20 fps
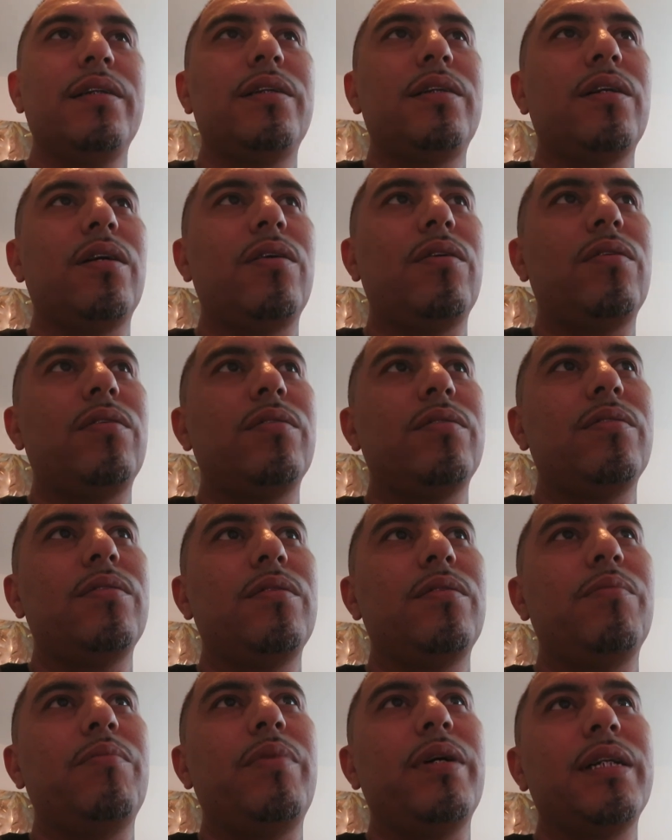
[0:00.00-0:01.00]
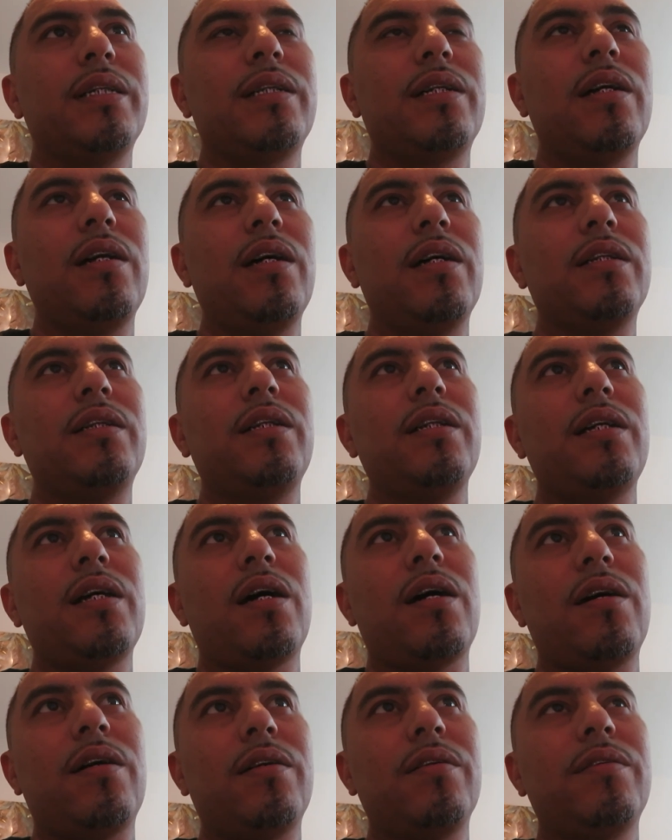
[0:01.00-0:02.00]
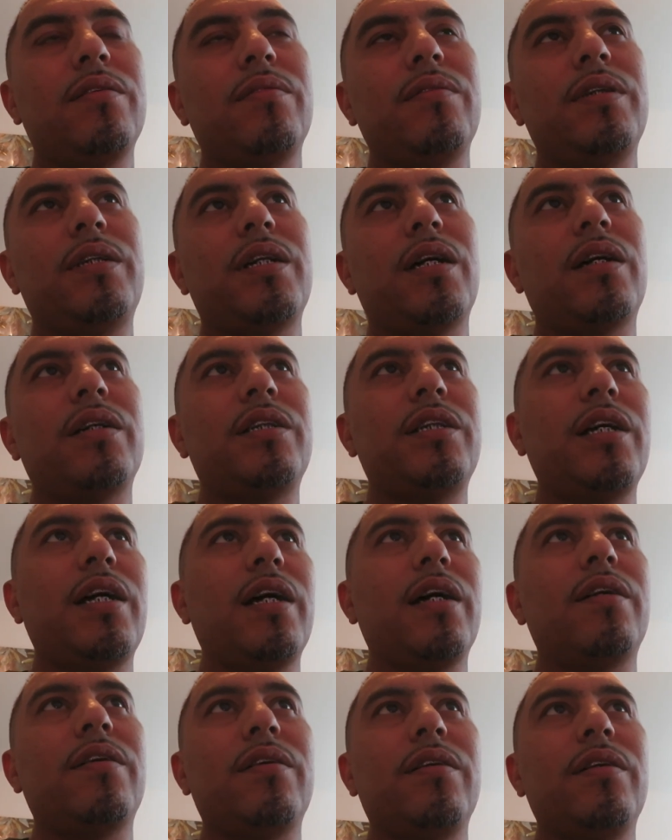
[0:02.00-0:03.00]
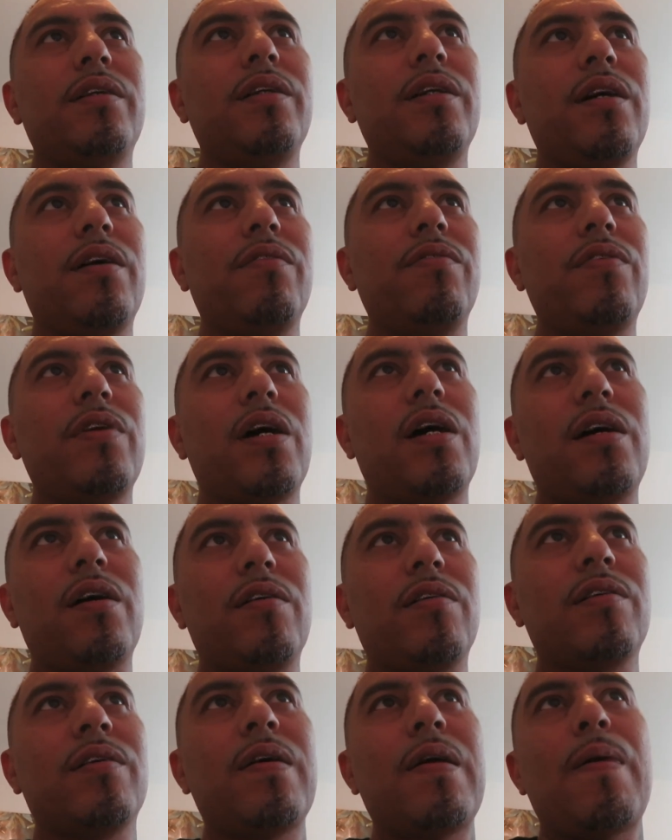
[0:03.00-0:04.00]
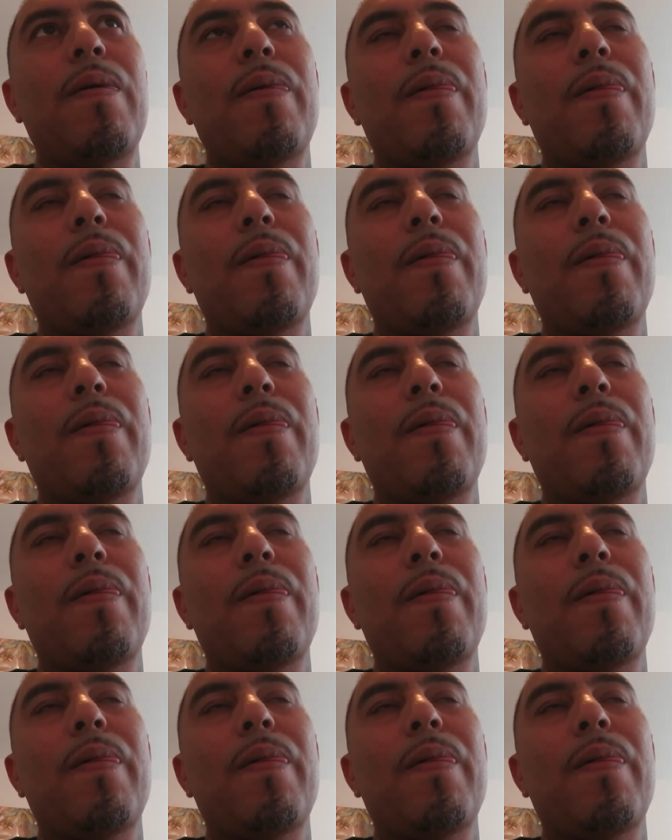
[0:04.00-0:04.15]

So best of luck to y'all with y'all channel and y'all vlog.